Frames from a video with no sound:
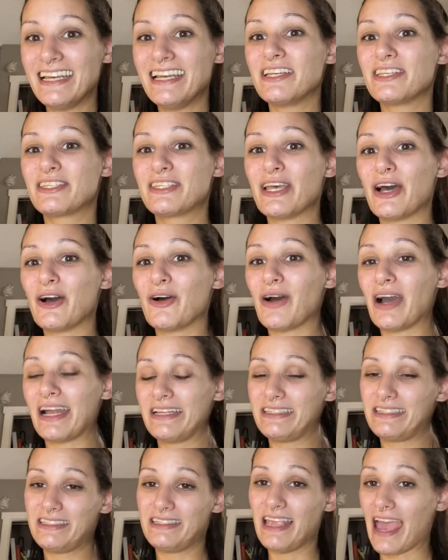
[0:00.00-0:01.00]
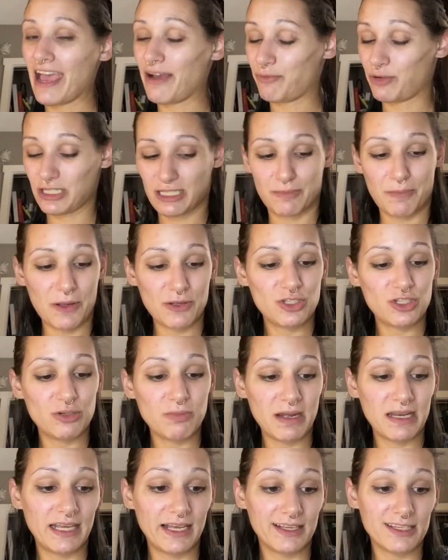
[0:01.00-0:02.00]
So I was supposed to do
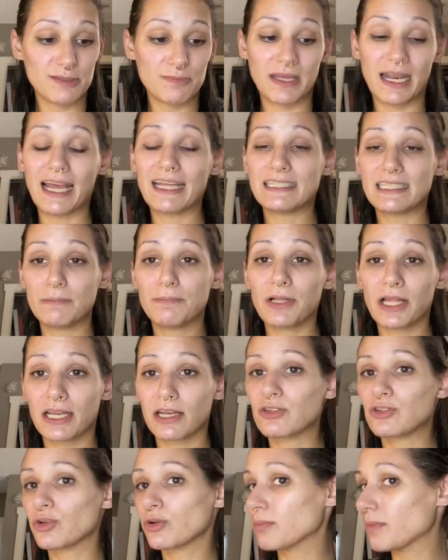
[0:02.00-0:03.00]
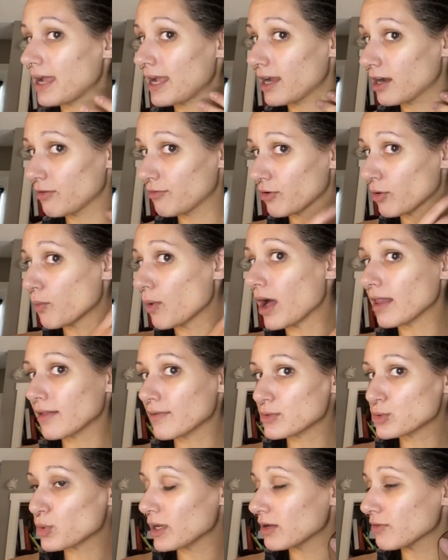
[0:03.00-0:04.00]
my nails, but I did plan on doing my hair for a while. I
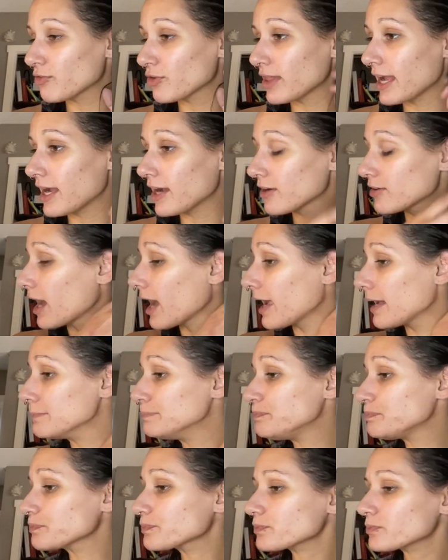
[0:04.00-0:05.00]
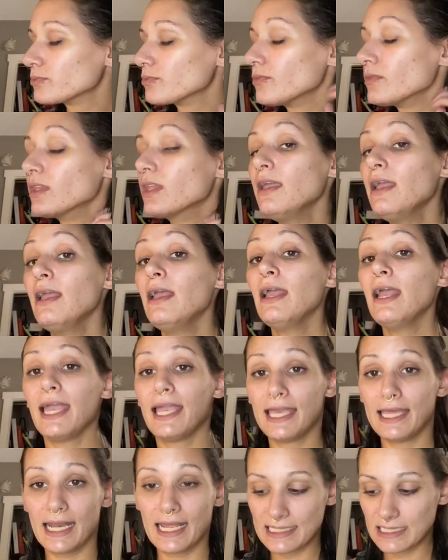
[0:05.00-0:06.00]
was waiting for the hair dye,
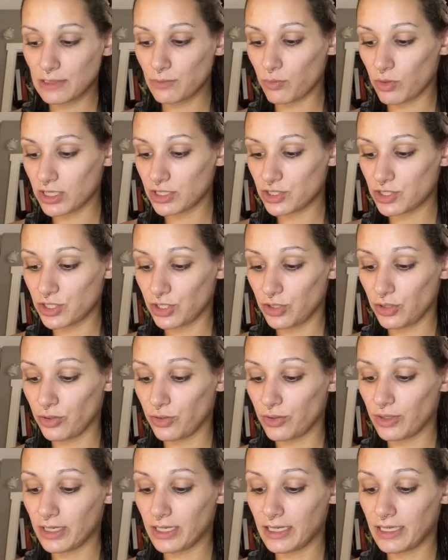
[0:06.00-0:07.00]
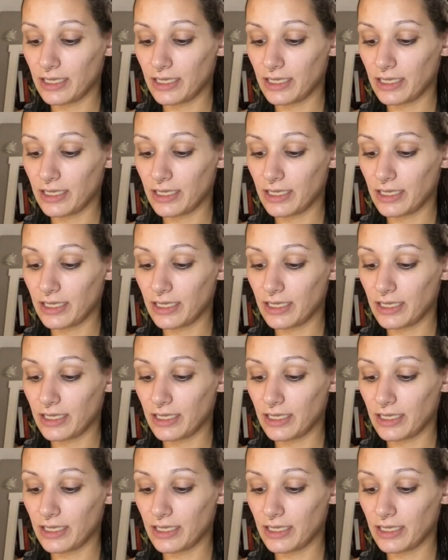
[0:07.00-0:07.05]
and I didn't want to...